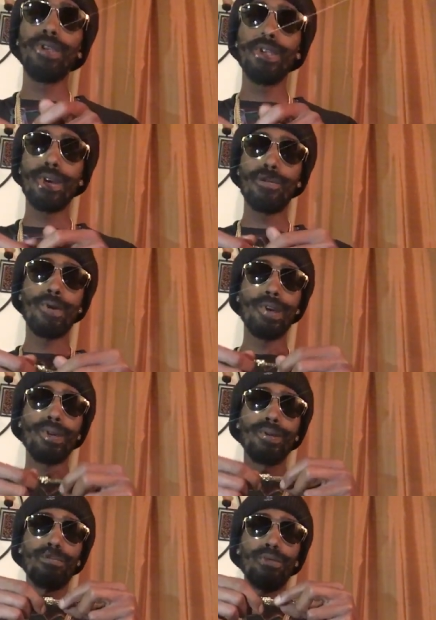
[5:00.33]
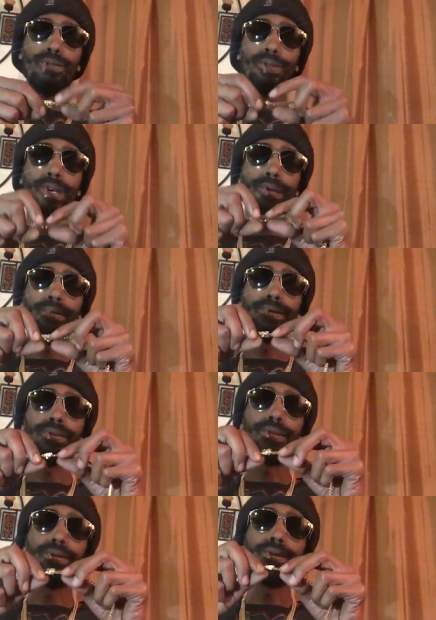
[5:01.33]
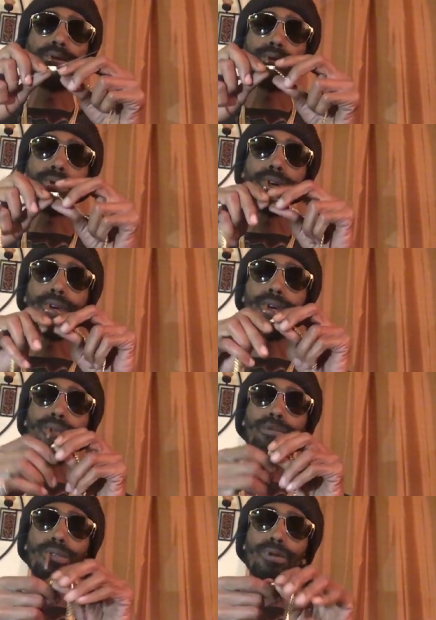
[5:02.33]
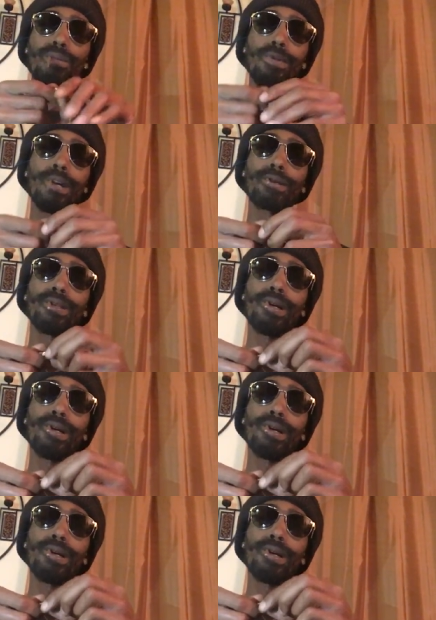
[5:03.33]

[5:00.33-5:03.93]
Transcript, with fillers: it got white and blue diamonds. So I had them do the box